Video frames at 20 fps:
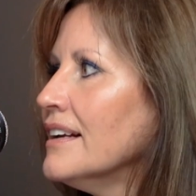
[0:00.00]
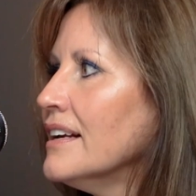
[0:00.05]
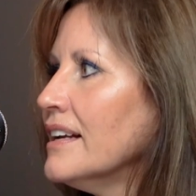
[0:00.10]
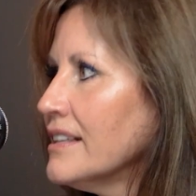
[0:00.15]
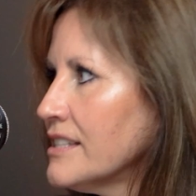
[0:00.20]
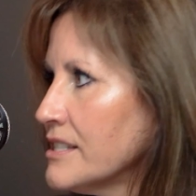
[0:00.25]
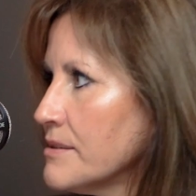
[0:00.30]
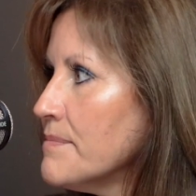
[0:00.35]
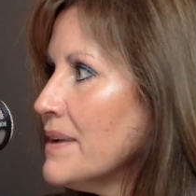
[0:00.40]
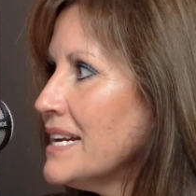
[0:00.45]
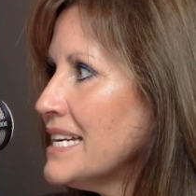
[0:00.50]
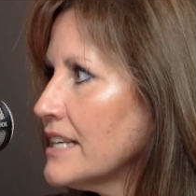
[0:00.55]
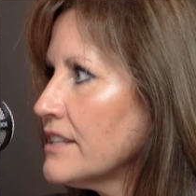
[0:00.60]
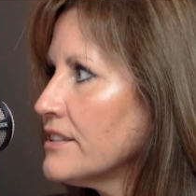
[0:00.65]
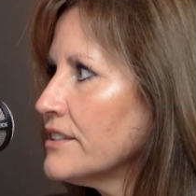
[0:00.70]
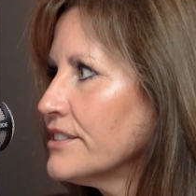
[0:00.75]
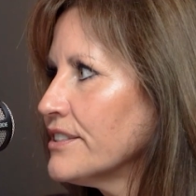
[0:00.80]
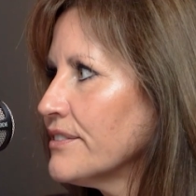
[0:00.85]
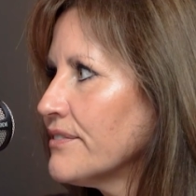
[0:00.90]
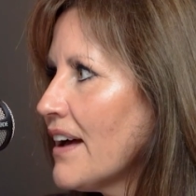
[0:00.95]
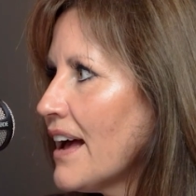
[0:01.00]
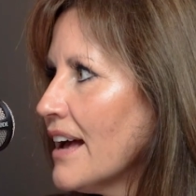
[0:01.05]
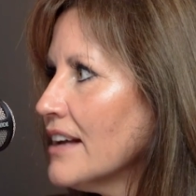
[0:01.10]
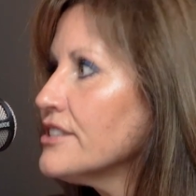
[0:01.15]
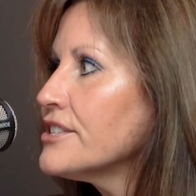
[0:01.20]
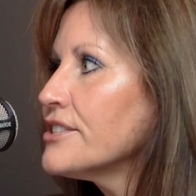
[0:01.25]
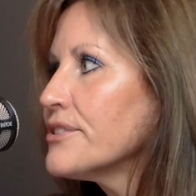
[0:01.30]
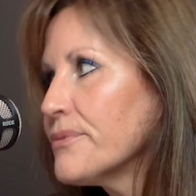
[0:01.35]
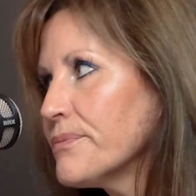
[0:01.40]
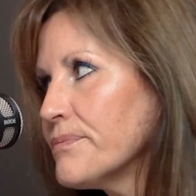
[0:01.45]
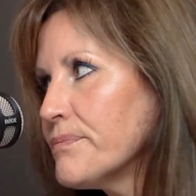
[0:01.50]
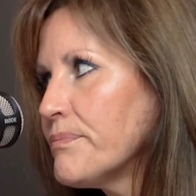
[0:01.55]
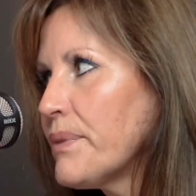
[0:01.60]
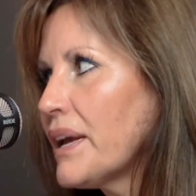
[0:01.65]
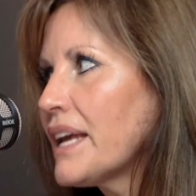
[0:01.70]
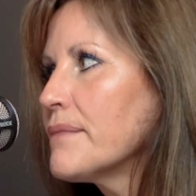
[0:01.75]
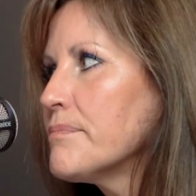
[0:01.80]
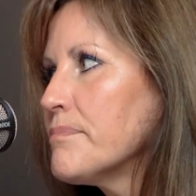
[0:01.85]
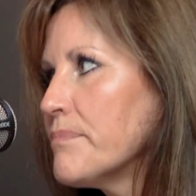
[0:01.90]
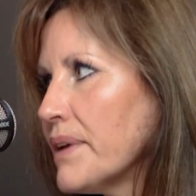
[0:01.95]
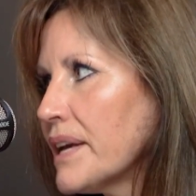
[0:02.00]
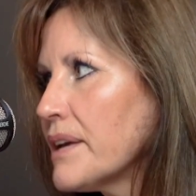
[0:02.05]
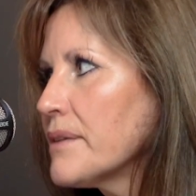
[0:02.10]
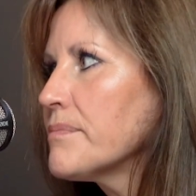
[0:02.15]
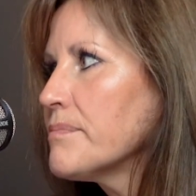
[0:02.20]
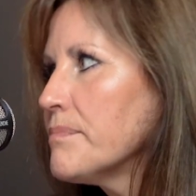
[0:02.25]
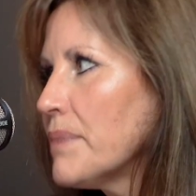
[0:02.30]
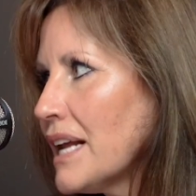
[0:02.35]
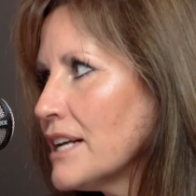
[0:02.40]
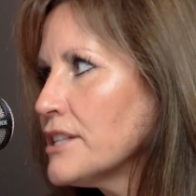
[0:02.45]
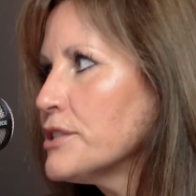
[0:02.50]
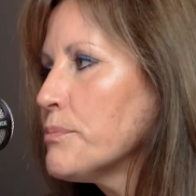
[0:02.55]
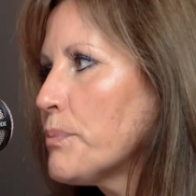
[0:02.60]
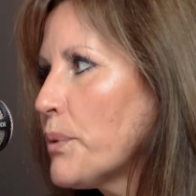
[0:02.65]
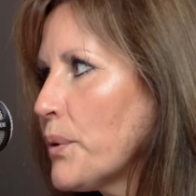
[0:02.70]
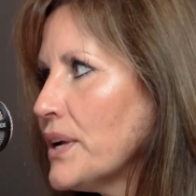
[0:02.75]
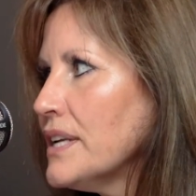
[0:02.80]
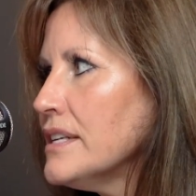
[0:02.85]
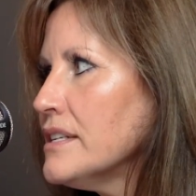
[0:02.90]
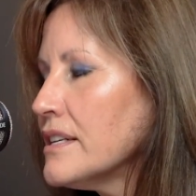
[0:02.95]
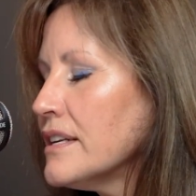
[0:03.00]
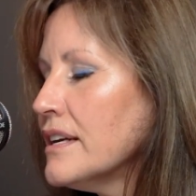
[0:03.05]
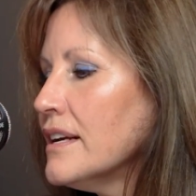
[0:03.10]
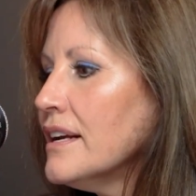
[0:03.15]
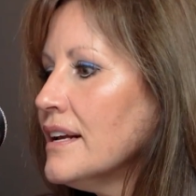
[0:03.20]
it's a medical device, big plus point.